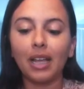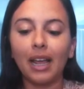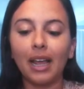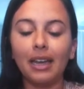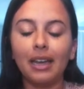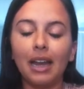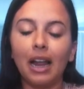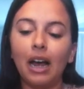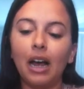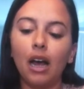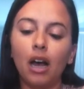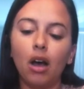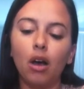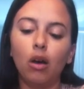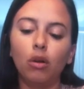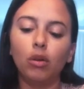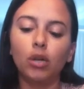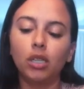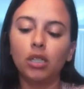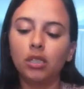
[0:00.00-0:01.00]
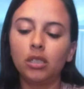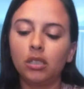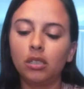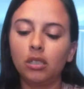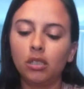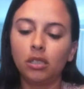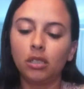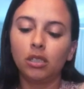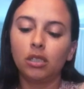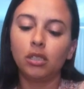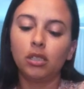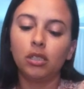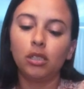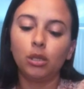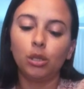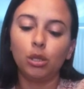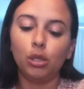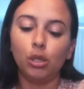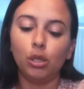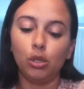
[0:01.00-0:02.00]
And now
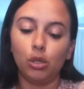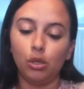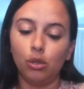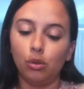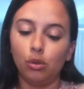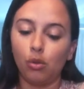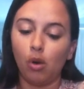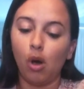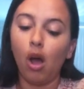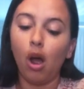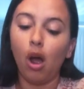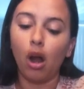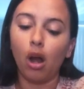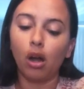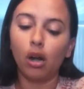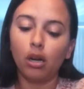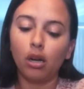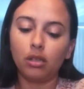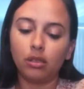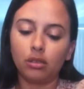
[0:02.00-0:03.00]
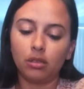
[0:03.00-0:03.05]
you are.